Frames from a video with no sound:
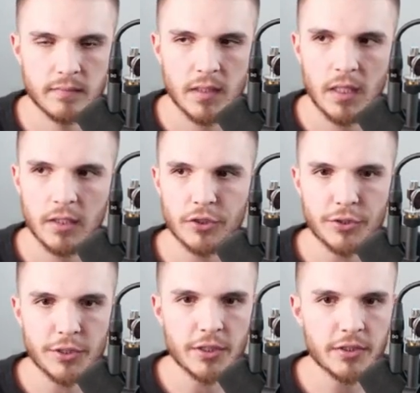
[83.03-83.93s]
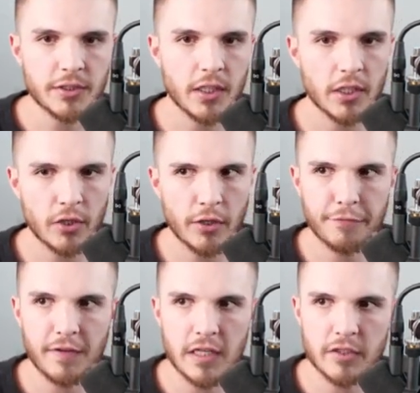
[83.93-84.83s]
So you're just gonna go to
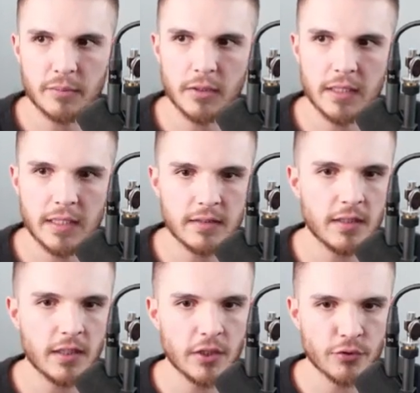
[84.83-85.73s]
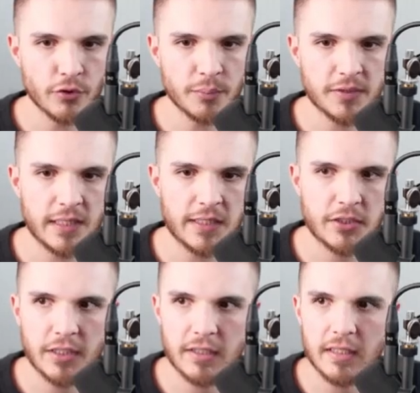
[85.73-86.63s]
Facebook into the group
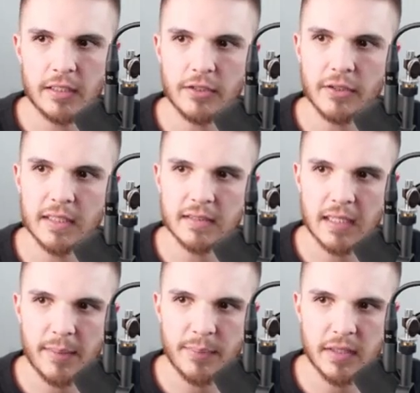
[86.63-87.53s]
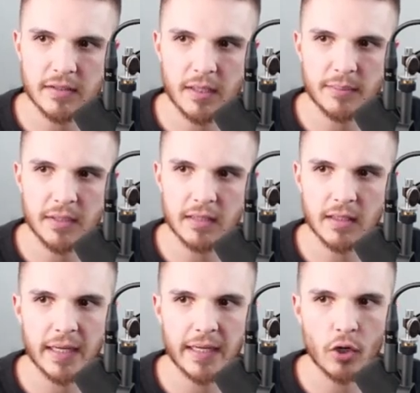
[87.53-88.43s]
section and you can type in something
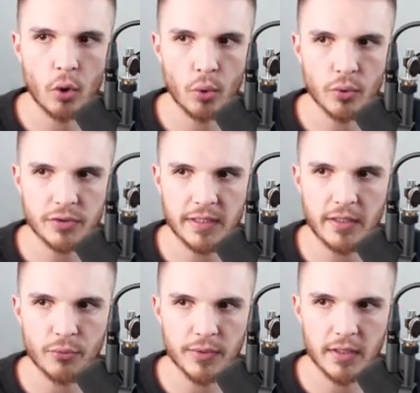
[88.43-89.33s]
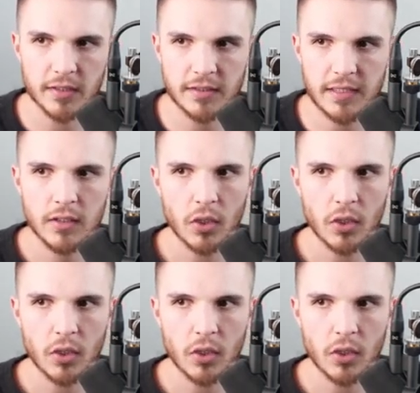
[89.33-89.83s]
like wholesale real estate